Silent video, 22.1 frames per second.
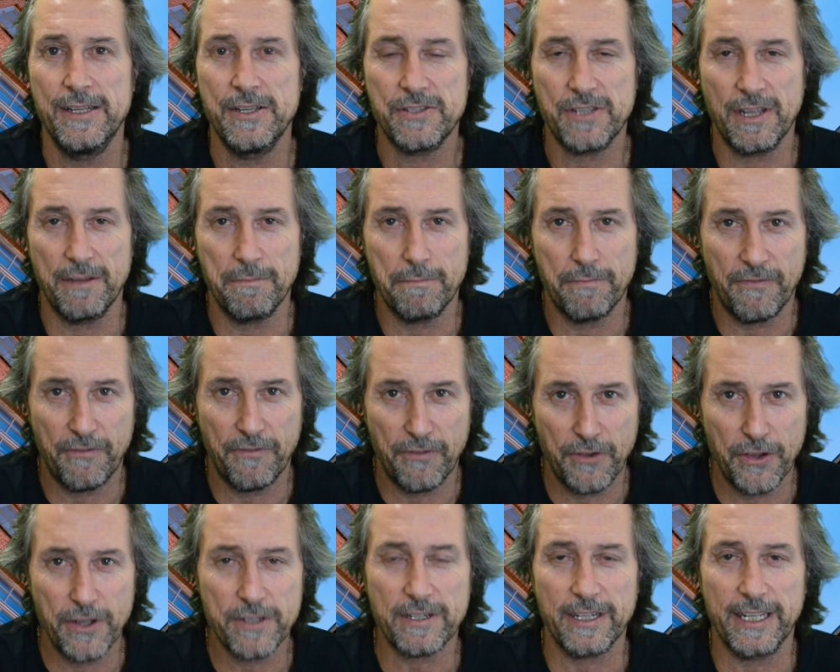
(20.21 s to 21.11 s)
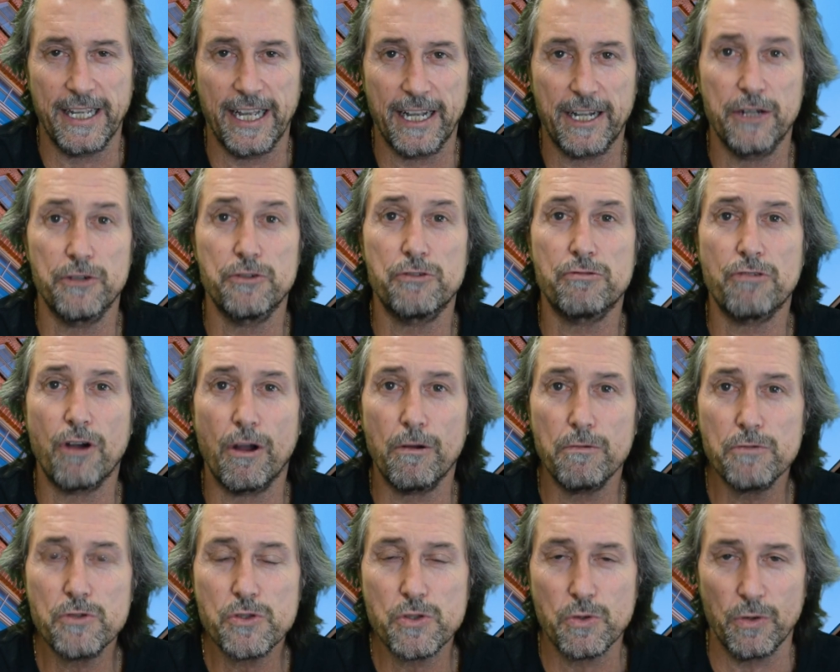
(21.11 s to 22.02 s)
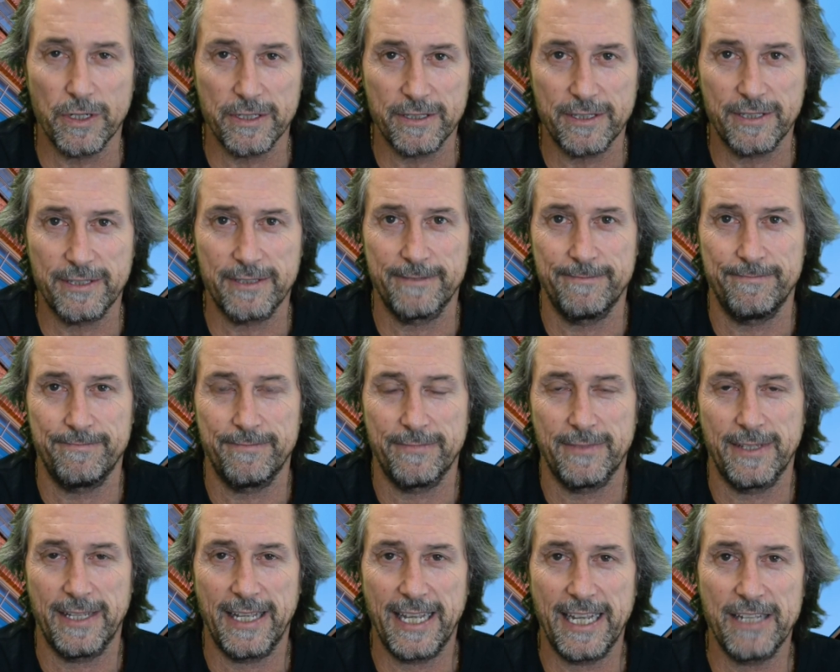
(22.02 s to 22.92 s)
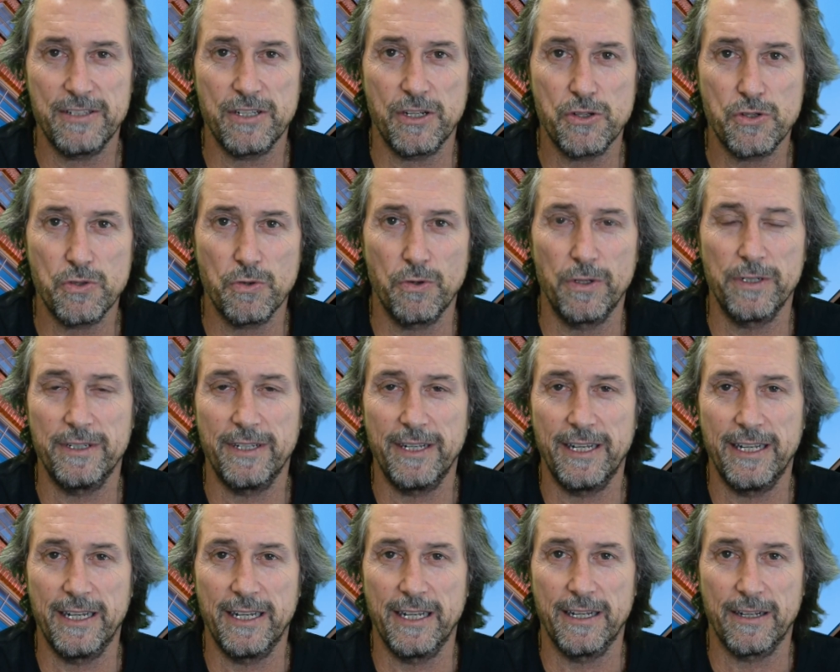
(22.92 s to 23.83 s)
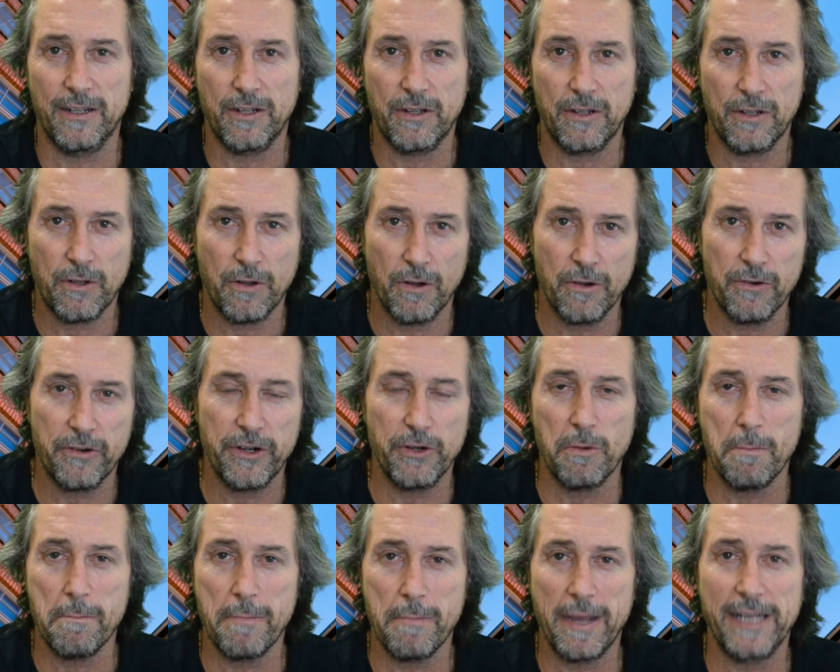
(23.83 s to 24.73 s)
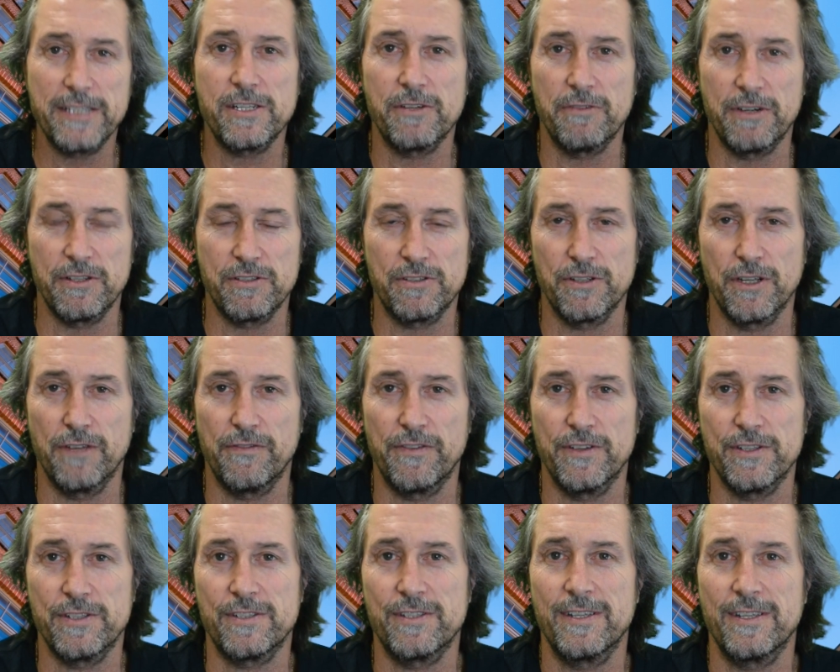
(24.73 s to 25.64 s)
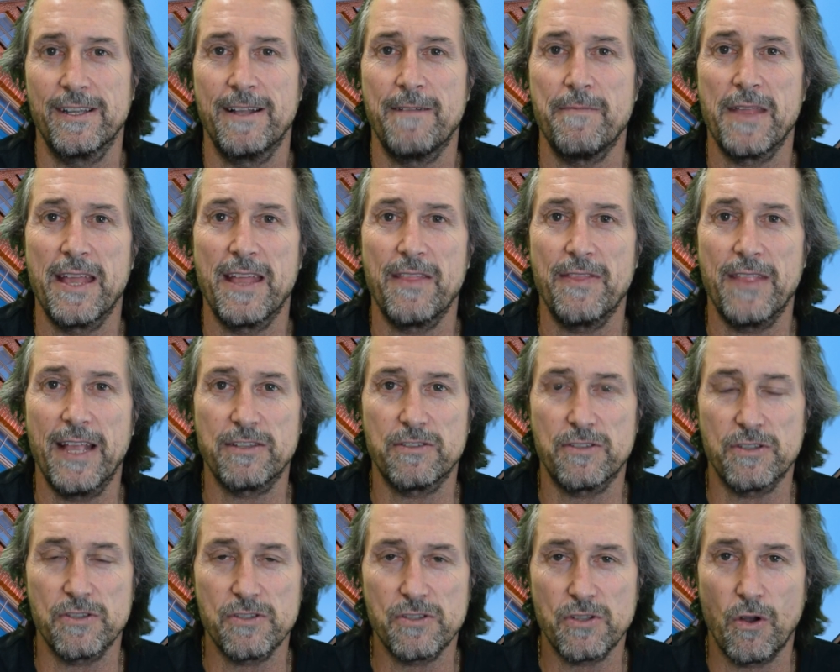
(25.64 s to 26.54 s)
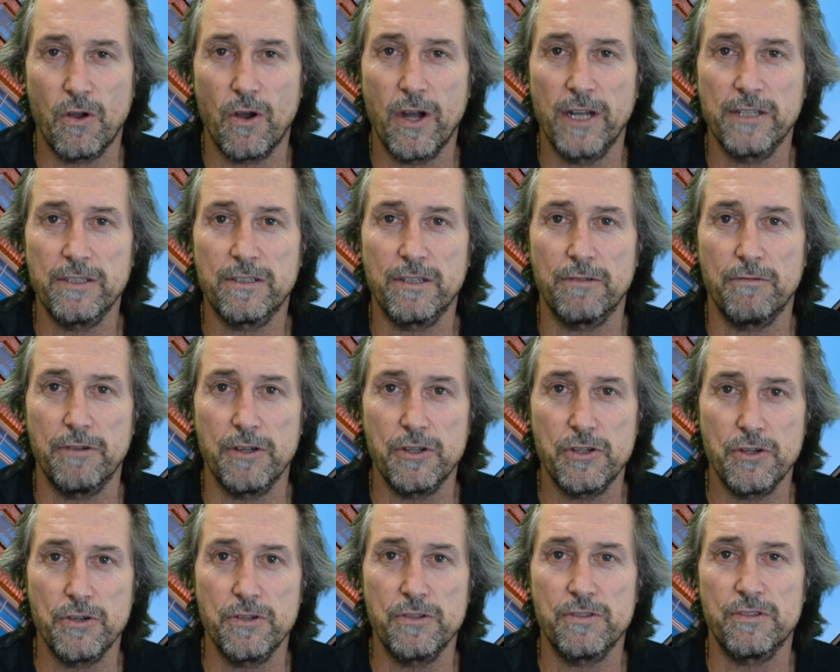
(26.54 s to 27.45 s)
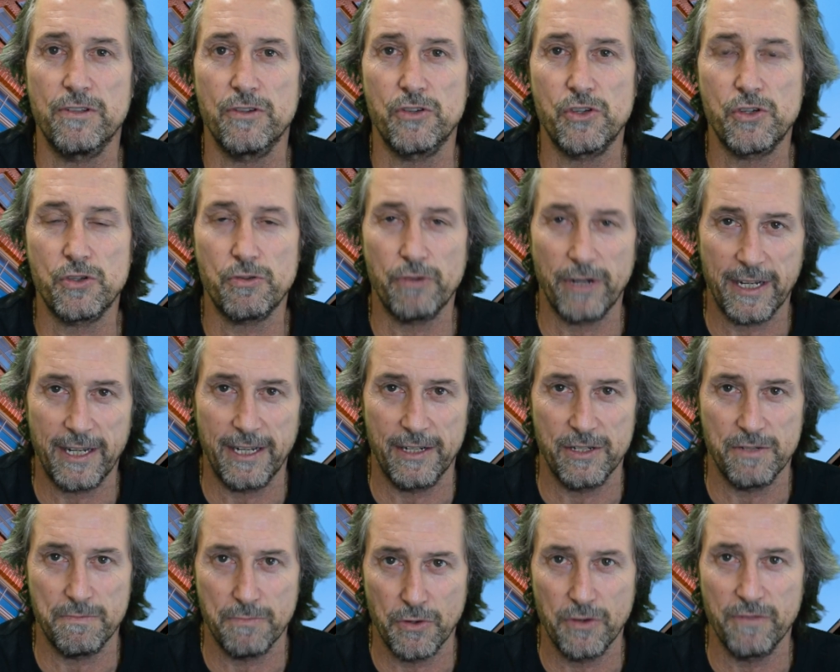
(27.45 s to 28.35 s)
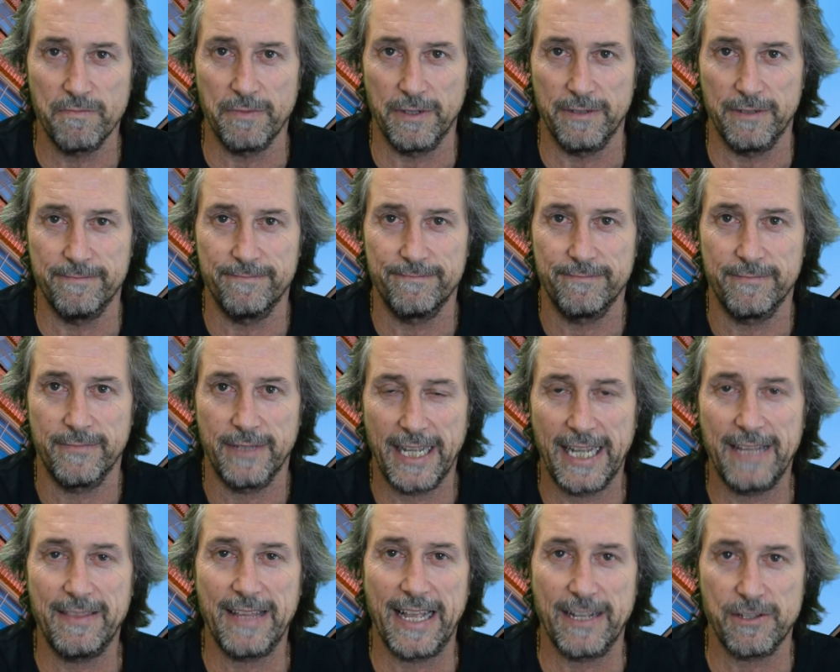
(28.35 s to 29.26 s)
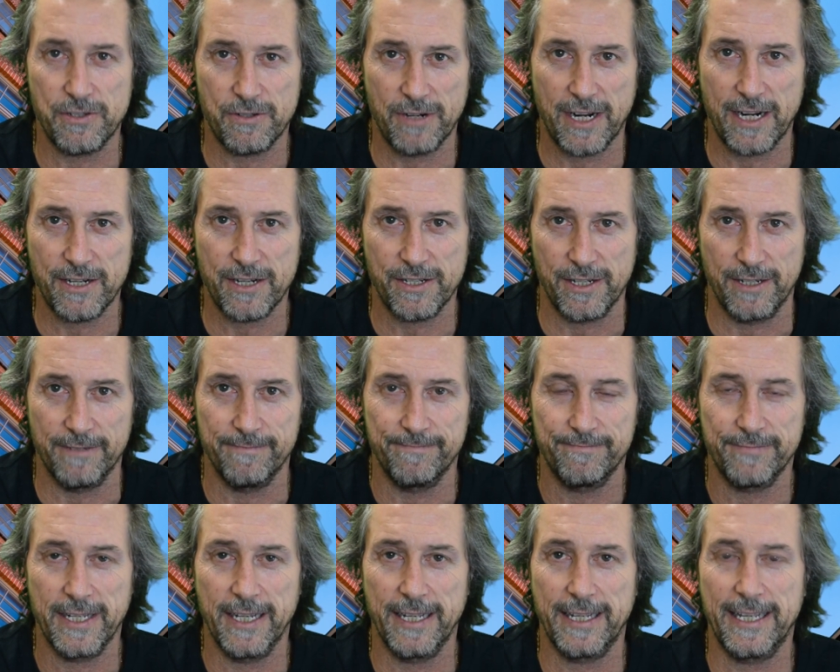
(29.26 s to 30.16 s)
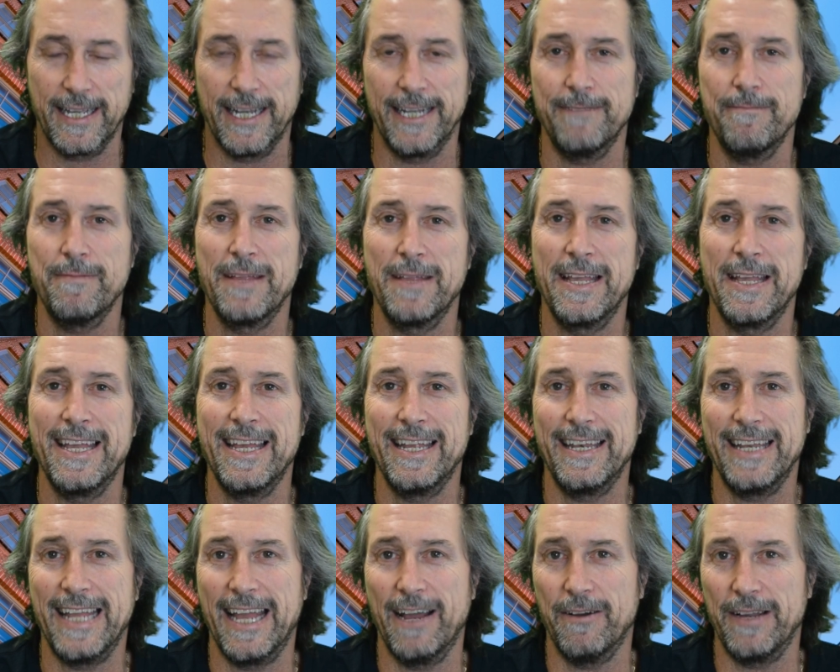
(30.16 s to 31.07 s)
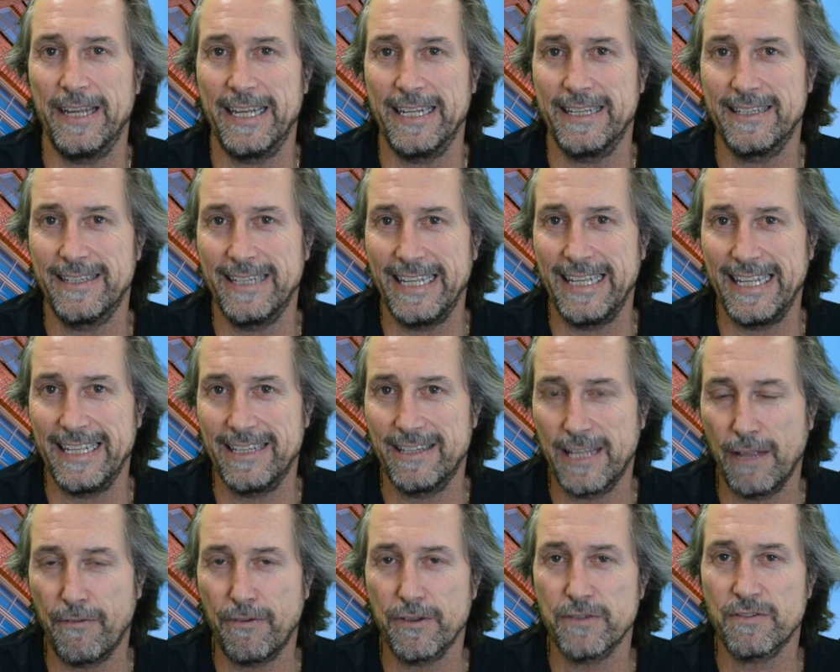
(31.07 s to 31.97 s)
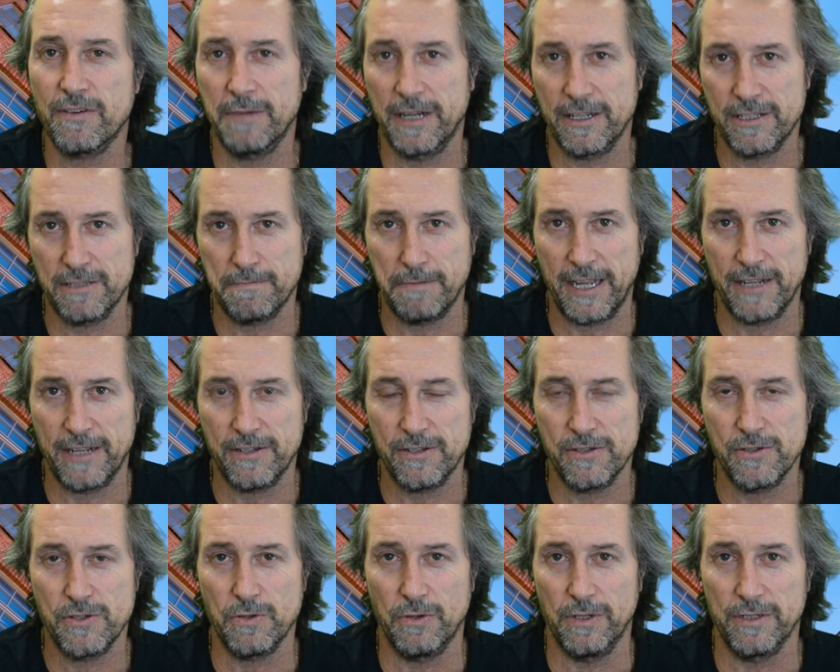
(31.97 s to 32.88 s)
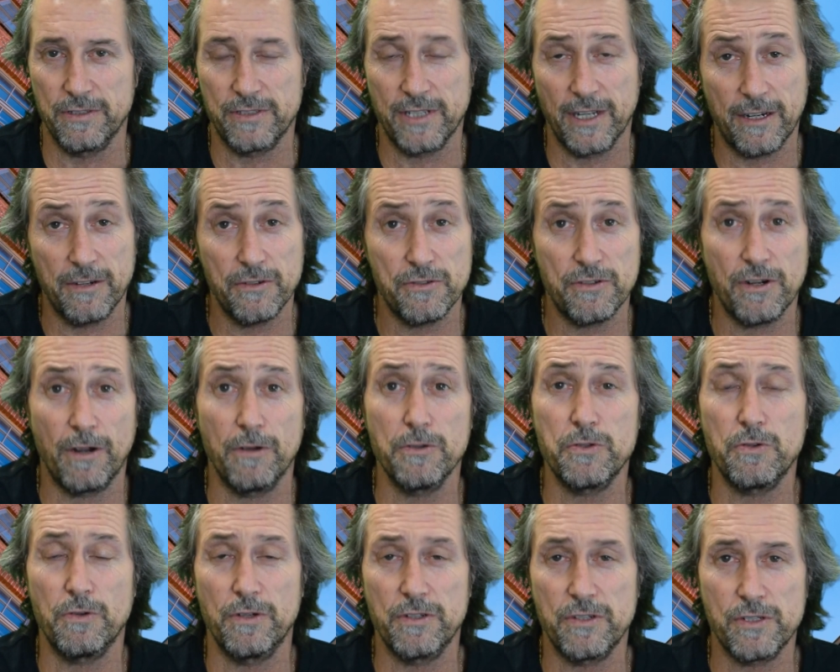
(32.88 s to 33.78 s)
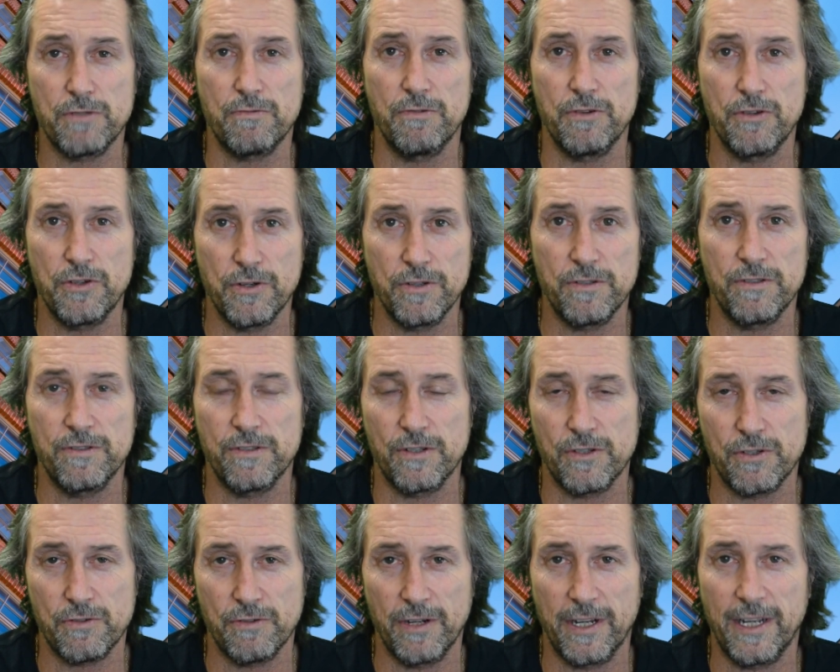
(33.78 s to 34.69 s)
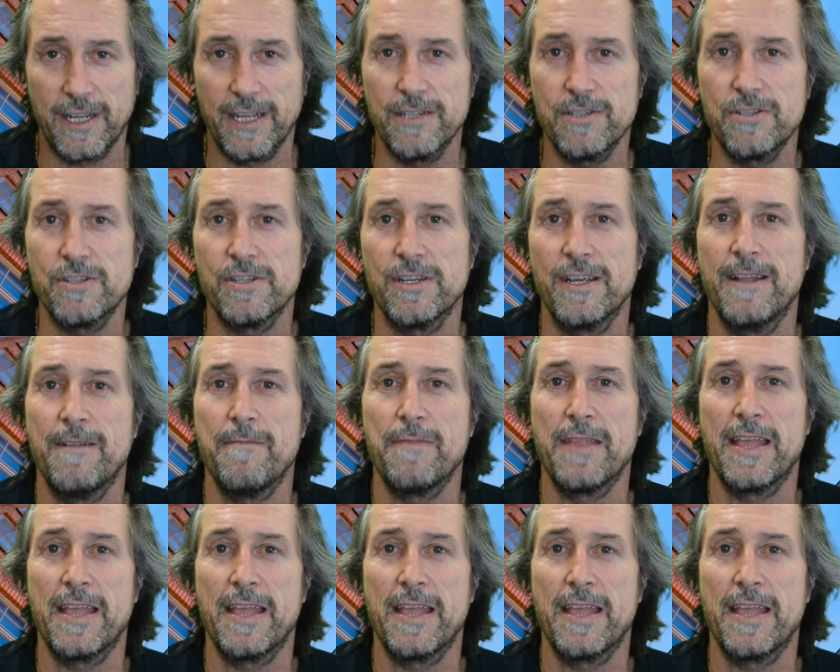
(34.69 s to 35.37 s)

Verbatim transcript: So firstly, a control joint is a joint in a concrete or masonry surface that's designed to reduce the shrinkage movement in that structure, okay? Now, it, it differs from an expansion joint. So control joint just reduces the shrinkage.